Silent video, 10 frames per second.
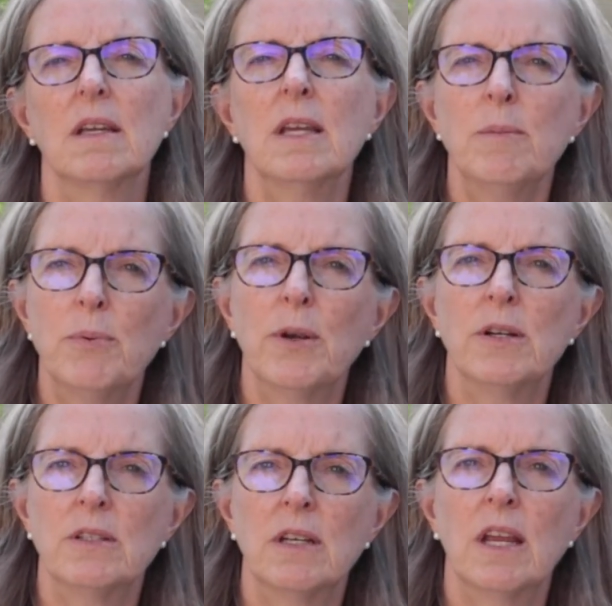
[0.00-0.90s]
In
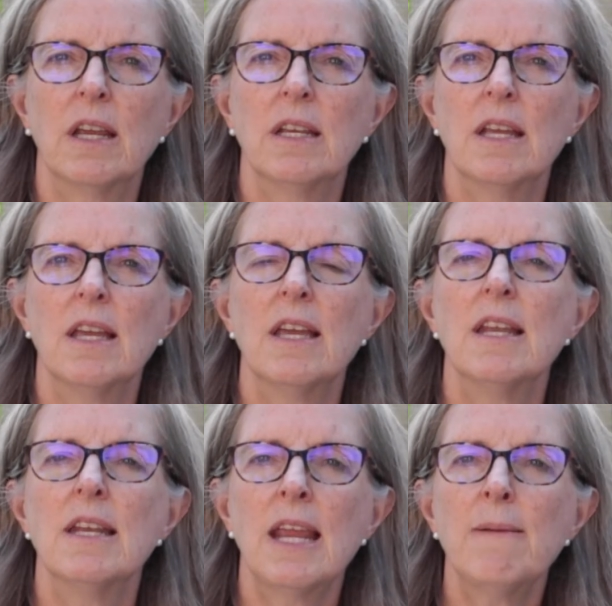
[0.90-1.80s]
prayer today,
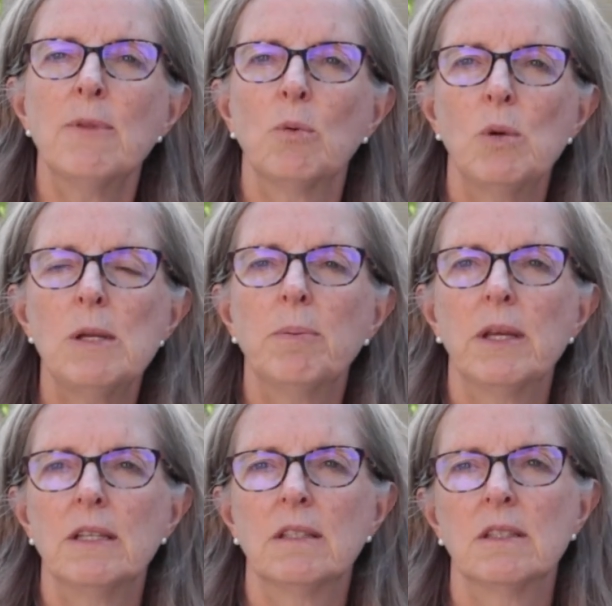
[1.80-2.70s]
name the weak
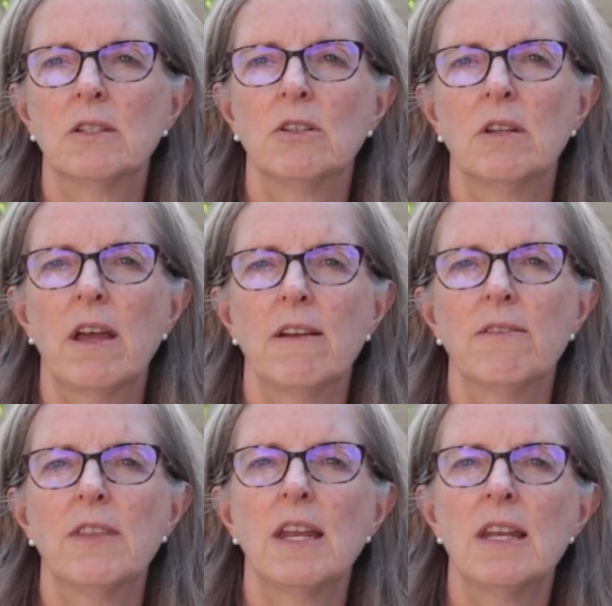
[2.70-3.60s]
places in your life
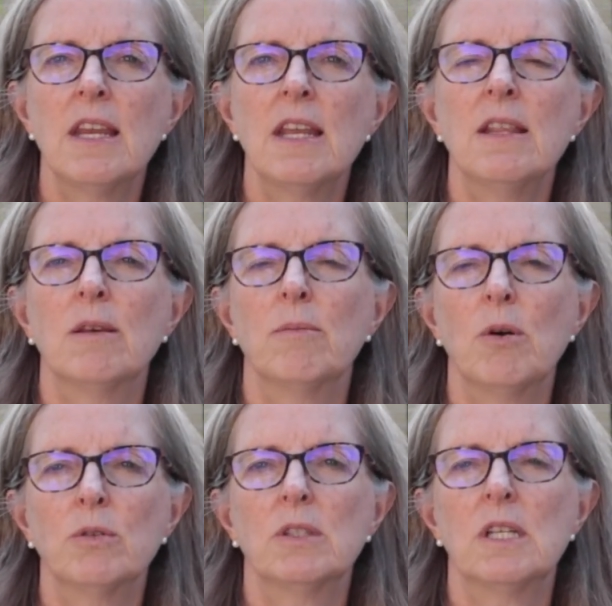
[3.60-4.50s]
that need the
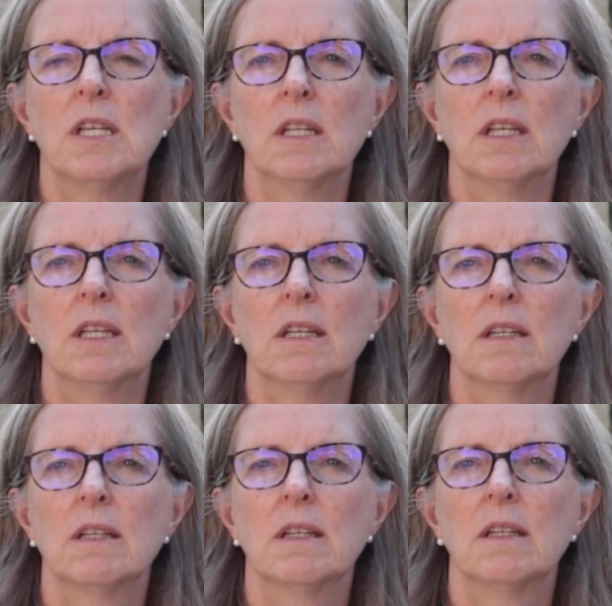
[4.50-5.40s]
most healing.
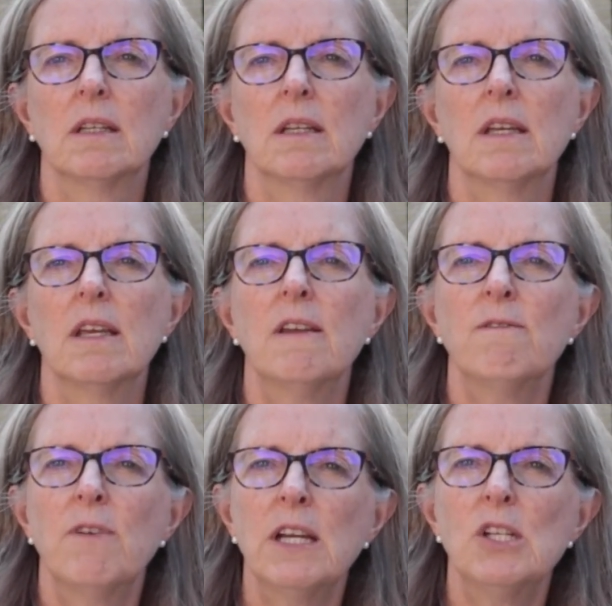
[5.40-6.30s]

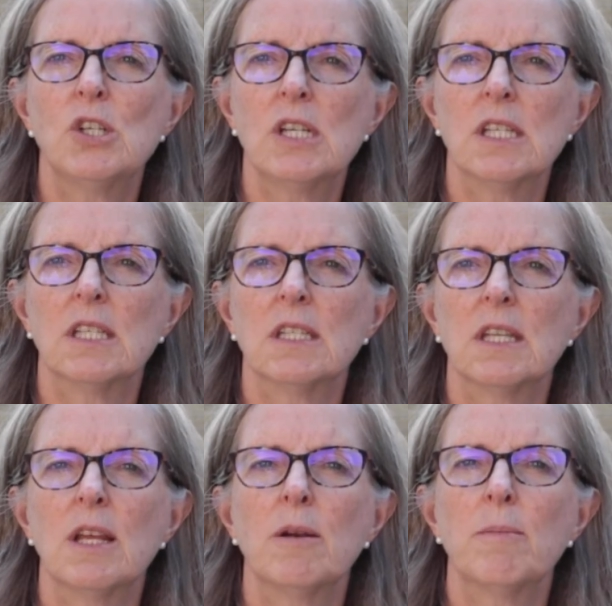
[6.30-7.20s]
Invite Jesus
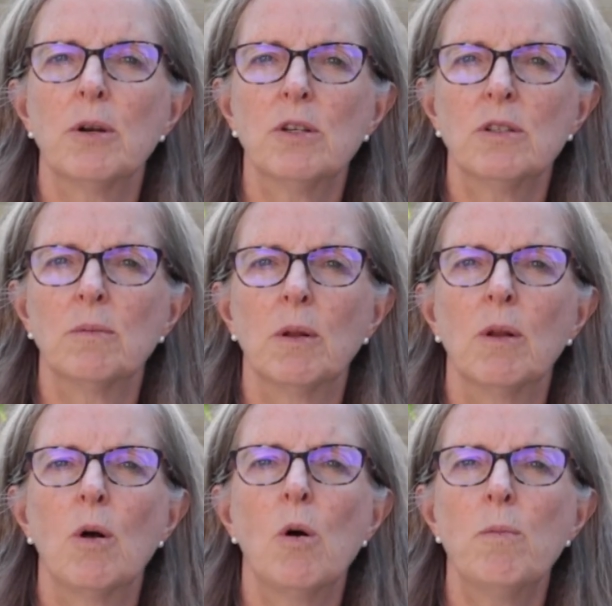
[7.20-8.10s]
in a
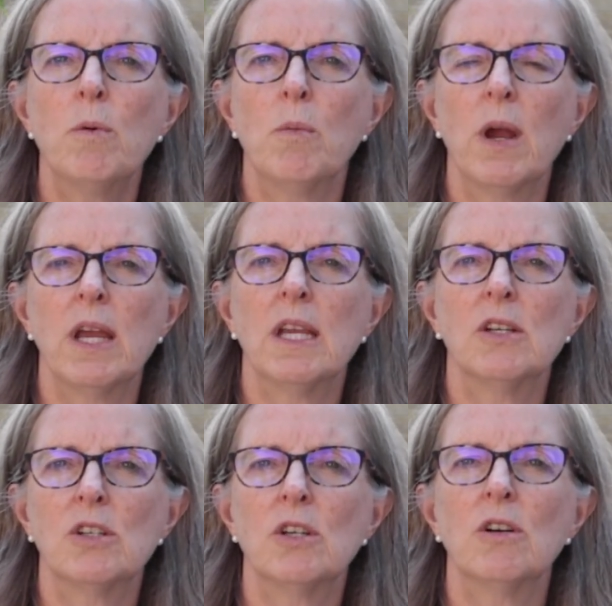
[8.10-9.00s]
personal, open way
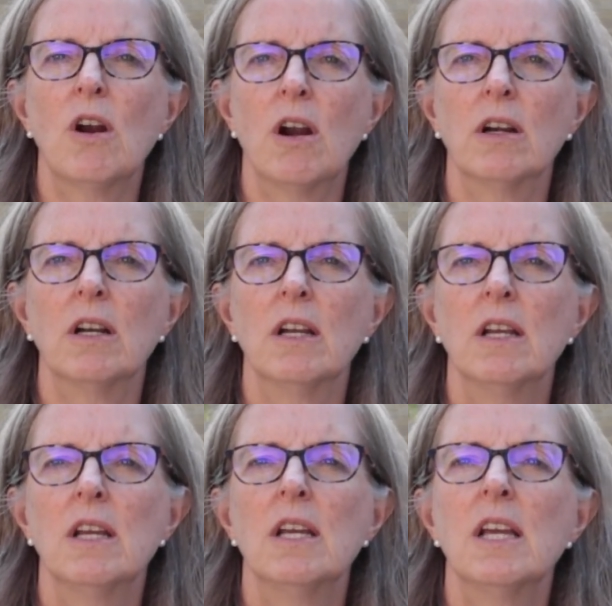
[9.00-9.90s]
into your heart,
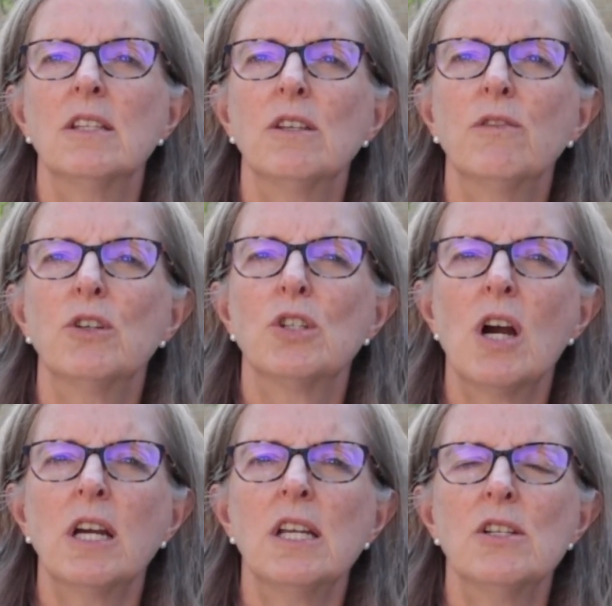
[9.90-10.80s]
as if you're
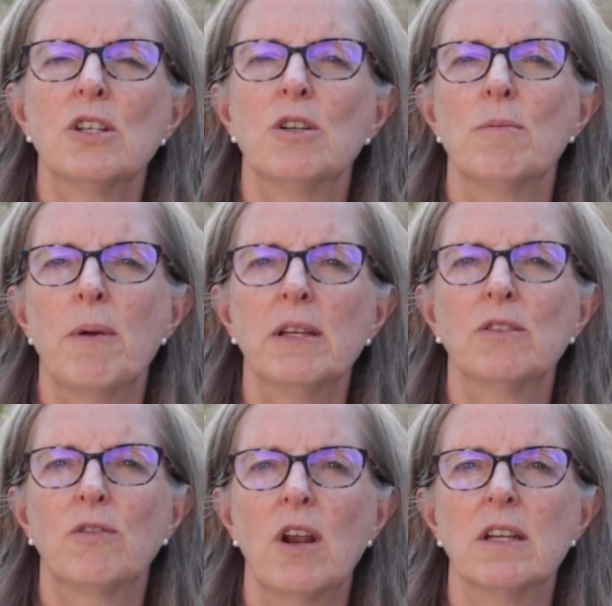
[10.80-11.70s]
talking to your
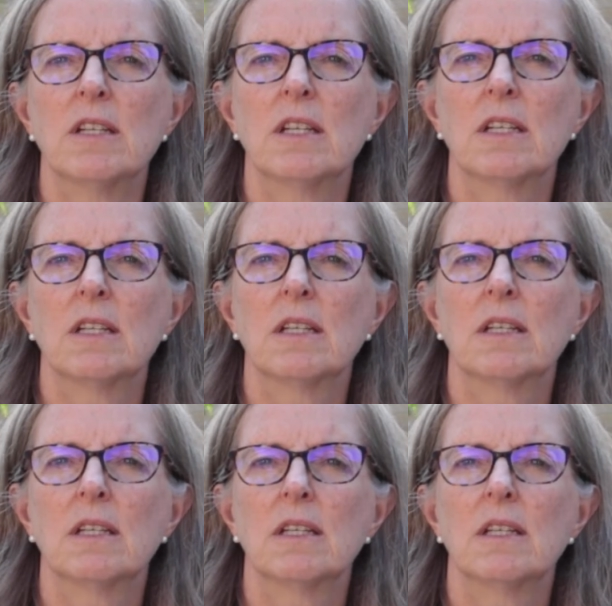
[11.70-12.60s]
best friend.
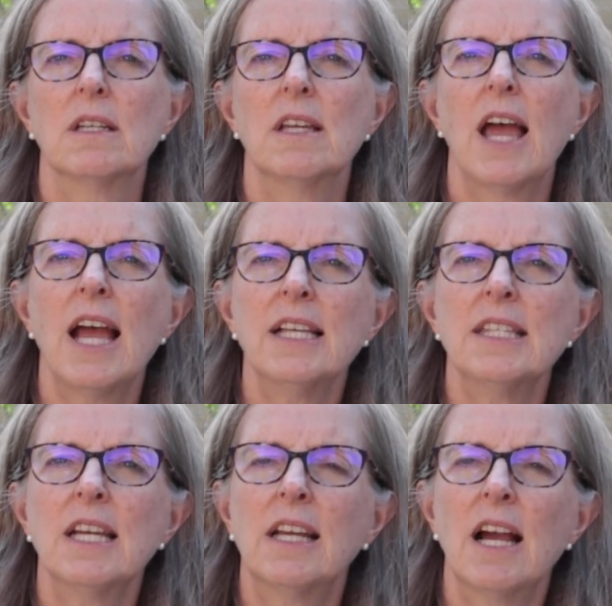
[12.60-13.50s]
Ask
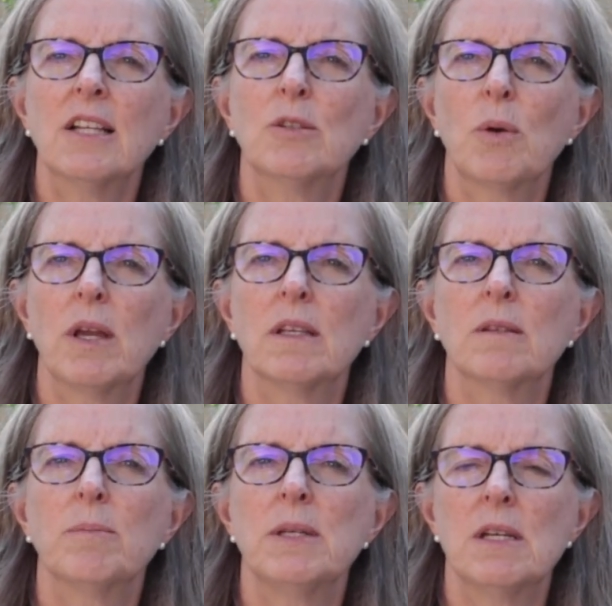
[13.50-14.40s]
that God's
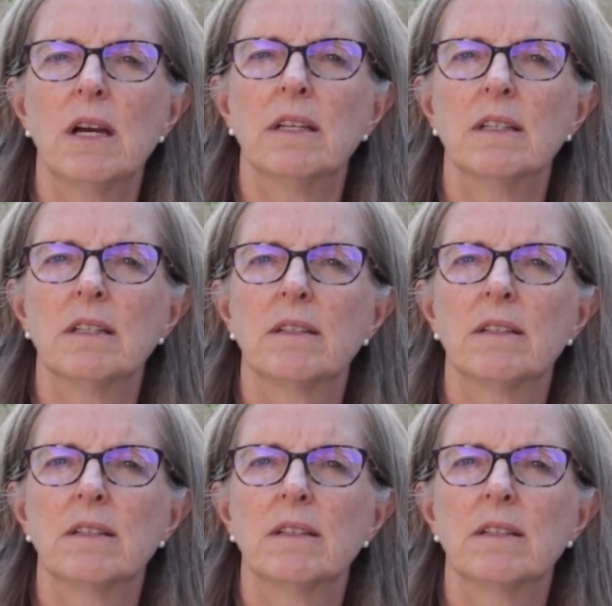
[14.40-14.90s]
ways be done.